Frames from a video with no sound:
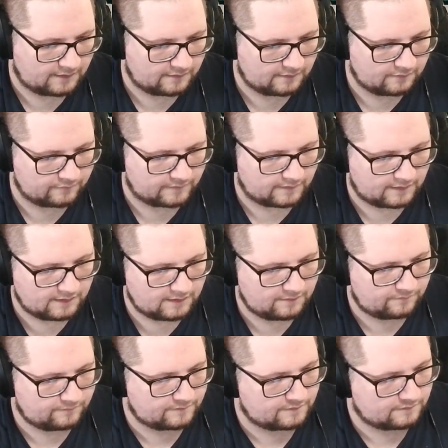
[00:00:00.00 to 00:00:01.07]
Go for the
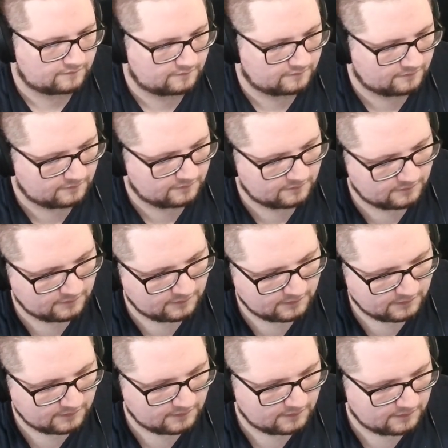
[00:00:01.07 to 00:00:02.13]
gift.
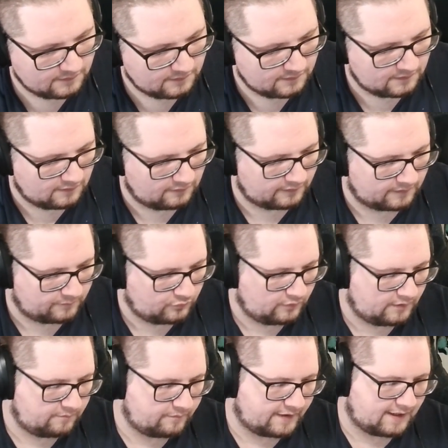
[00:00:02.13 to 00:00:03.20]
We get a
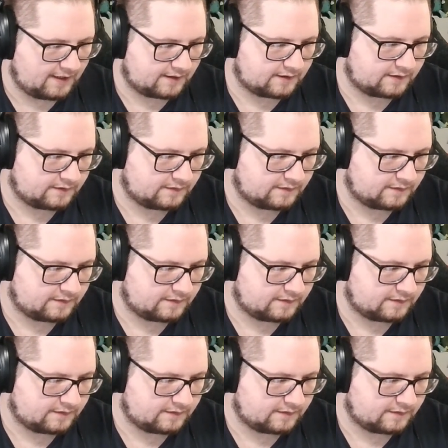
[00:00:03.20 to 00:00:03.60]
point back.